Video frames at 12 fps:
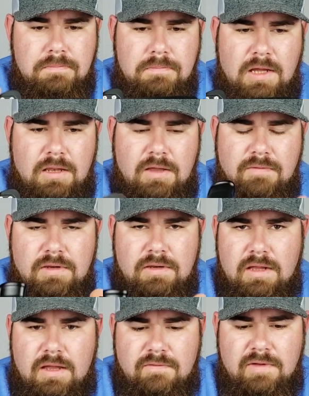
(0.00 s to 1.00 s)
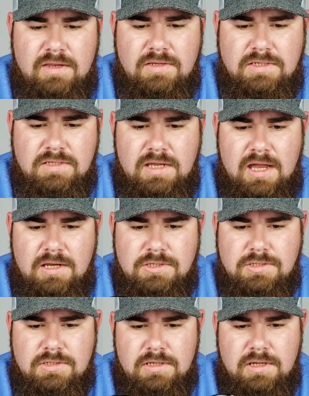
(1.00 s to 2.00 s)
I love it. I've had this
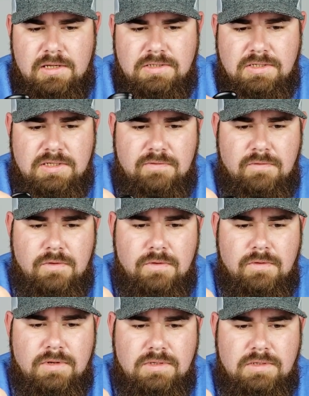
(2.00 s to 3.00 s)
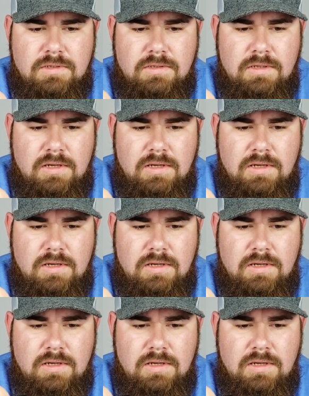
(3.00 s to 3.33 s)
attached since I've ordered it.